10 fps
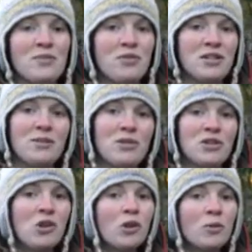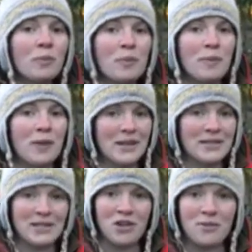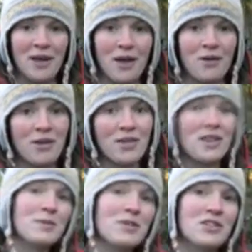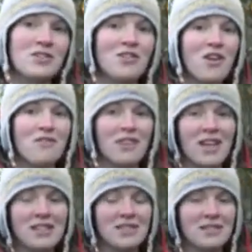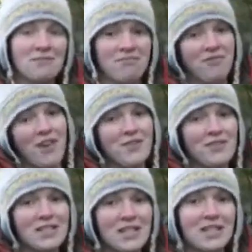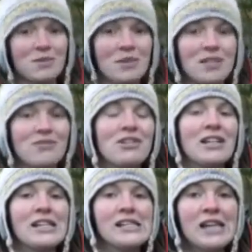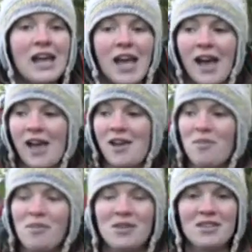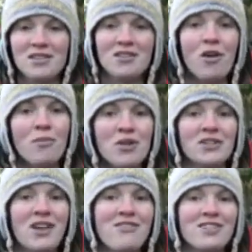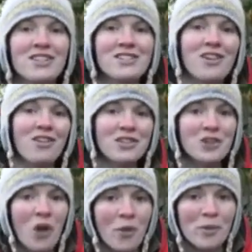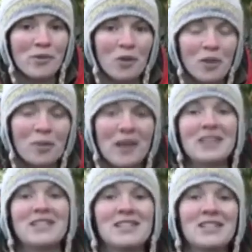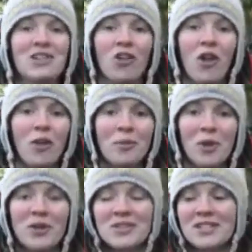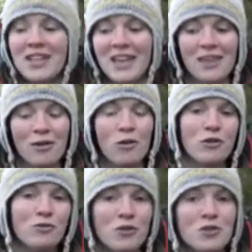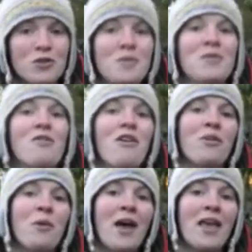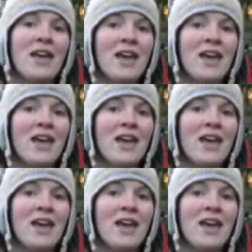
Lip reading: are pretty much all planted up now. That's been done over the last 5 to 6 weeks really. There's not much evidence on the top of all the planting that's gone on, but underneath all the roots should be growing away,